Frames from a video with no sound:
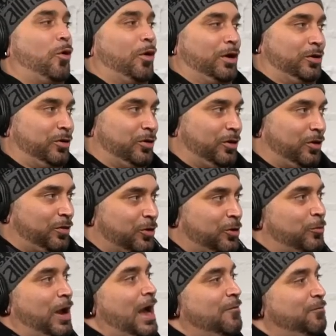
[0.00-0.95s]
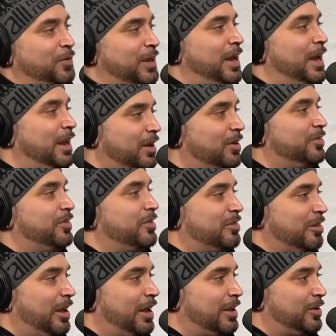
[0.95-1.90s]
into the graph again? Because
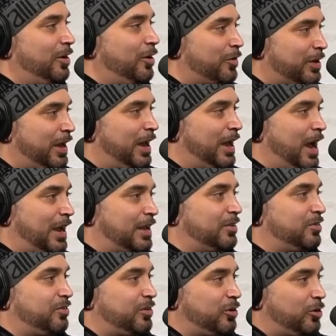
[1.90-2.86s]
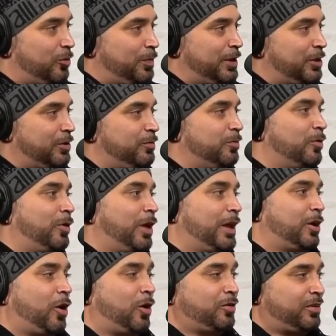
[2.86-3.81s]
it's like, okay, I could still be,
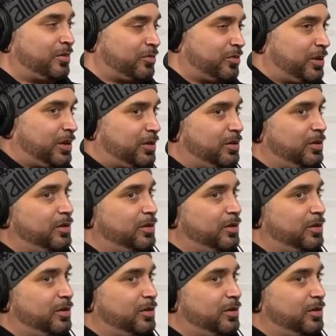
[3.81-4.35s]
like, artistic?